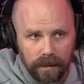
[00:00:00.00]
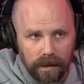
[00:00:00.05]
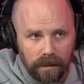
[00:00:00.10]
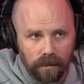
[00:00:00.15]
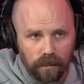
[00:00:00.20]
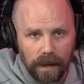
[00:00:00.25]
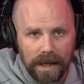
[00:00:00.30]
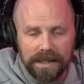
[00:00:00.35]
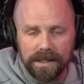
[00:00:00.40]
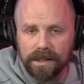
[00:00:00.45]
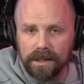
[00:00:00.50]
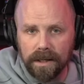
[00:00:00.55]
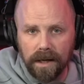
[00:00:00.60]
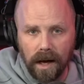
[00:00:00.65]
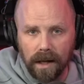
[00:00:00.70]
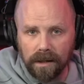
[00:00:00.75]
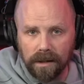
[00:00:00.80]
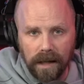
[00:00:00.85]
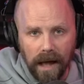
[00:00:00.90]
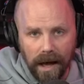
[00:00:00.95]
wrestling
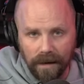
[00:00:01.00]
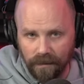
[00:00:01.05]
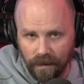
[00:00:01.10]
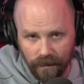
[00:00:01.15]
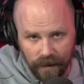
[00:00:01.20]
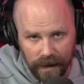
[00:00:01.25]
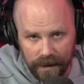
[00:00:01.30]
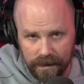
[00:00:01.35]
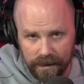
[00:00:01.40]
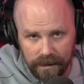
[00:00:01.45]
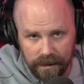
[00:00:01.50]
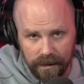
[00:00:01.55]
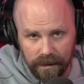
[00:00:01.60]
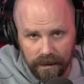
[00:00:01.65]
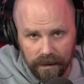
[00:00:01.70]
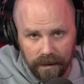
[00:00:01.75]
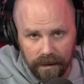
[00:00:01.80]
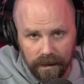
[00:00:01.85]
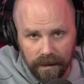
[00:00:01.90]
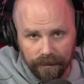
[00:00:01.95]
on live events
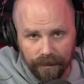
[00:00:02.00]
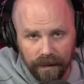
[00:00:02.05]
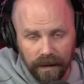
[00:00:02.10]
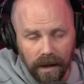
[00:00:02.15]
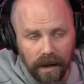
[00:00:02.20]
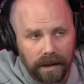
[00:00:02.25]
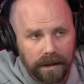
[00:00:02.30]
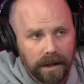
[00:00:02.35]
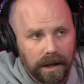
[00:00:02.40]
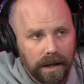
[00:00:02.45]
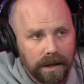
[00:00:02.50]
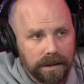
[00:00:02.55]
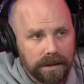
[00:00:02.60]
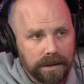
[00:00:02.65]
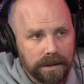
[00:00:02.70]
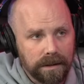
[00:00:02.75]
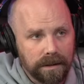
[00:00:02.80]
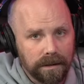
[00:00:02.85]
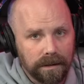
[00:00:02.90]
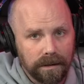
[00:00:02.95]

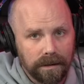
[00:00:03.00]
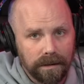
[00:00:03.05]
against